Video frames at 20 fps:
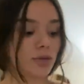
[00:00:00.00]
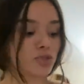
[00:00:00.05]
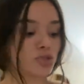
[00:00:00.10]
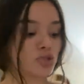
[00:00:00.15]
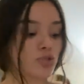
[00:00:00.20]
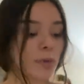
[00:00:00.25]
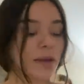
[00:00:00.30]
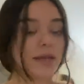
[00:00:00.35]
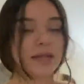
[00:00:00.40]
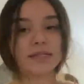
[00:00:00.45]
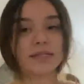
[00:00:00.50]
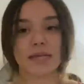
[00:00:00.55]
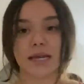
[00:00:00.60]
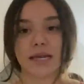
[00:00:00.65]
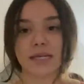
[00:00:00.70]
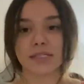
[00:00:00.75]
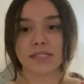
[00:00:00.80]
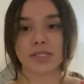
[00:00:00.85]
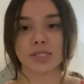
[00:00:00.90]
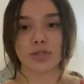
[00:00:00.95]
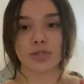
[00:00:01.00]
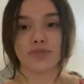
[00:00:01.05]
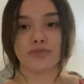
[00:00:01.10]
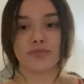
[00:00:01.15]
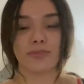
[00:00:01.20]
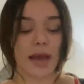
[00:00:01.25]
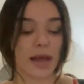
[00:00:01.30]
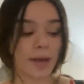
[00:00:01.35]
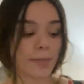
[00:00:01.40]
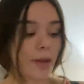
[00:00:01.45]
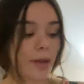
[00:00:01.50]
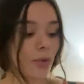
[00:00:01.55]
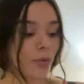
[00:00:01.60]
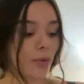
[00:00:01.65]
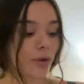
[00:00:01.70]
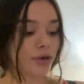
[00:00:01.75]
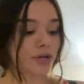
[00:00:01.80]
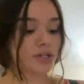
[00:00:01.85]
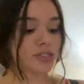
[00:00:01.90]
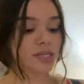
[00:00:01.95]
too many days to pack my
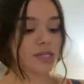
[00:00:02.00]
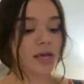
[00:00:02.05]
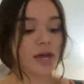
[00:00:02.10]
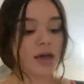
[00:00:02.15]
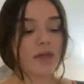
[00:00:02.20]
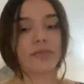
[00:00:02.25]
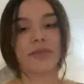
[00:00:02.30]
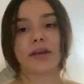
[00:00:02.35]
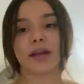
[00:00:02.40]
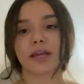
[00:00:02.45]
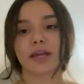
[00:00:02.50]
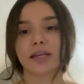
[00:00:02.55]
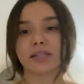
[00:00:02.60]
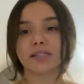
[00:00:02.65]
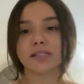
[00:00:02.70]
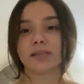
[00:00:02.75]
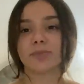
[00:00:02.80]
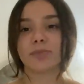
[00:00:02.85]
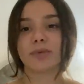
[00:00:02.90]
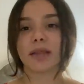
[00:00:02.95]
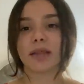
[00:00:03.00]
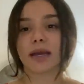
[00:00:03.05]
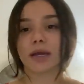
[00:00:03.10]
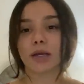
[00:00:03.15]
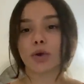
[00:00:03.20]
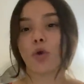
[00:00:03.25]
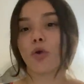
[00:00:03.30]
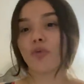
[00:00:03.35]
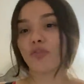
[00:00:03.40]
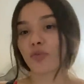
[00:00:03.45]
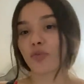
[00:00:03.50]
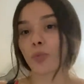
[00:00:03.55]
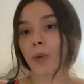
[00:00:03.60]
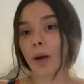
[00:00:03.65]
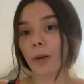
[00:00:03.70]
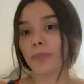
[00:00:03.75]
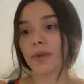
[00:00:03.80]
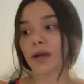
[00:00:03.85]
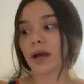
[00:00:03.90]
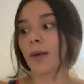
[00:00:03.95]
orders, then it gets to be like an
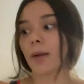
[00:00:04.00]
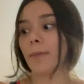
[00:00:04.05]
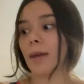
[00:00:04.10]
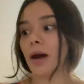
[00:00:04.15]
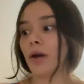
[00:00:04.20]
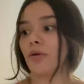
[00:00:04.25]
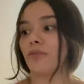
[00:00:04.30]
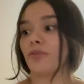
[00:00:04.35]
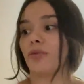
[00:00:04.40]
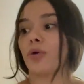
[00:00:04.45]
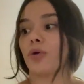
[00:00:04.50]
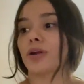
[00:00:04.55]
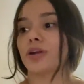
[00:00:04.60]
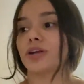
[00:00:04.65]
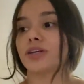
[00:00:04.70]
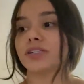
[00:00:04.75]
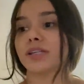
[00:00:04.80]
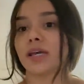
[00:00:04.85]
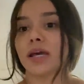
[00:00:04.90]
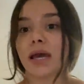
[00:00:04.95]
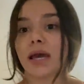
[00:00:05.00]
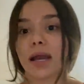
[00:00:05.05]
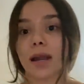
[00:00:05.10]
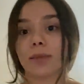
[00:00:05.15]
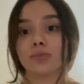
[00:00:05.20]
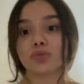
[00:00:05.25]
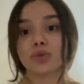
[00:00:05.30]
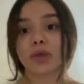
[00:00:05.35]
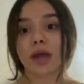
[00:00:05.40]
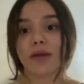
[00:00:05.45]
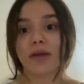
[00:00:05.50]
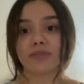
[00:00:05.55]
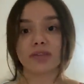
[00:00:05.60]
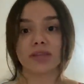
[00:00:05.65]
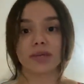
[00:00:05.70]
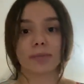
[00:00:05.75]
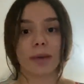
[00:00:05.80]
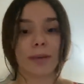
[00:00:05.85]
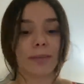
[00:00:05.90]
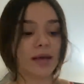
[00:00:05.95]
overwhelming amount of orders and I'm doing
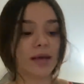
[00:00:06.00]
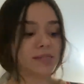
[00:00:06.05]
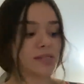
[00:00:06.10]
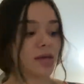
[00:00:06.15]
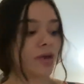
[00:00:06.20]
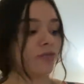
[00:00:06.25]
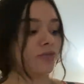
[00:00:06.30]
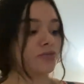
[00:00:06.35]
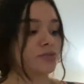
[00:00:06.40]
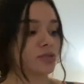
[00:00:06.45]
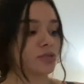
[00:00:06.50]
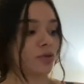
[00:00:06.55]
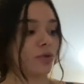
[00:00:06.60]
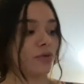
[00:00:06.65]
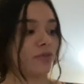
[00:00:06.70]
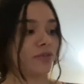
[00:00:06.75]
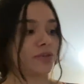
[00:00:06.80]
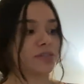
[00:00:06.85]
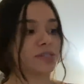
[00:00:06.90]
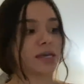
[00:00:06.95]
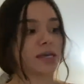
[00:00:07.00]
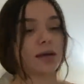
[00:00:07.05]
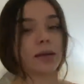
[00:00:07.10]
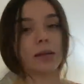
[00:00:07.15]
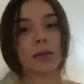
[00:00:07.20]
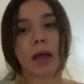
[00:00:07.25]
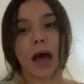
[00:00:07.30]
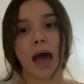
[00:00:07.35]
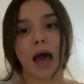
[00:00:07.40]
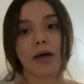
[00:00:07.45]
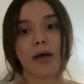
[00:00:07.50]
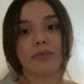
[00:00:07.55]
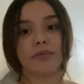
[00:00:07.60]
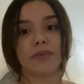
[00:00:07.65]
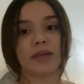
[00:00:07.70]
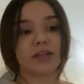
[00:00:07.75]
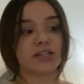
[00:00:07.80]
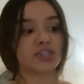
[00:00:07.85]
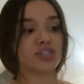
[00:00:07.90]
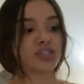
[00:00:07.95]
everything by myself. So if it's like a lot,
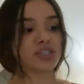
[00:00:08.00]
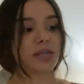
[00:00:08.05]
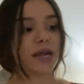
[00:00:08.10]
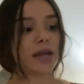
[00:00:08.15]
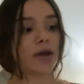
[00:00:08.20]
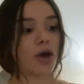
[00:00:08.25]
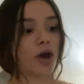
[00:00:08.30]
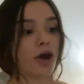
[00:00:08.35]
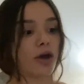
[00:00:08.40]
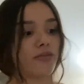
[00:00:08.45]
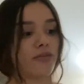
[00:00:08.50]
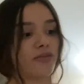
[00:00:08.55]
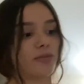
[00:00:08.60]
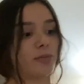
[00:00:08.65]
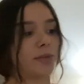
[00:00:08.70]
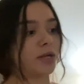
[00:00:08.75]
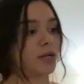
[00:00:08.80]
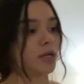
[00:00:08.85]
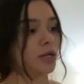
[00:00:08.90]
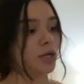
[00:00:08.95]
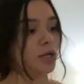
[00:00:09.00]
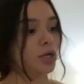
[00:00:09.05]
then it's just kind of hard for me to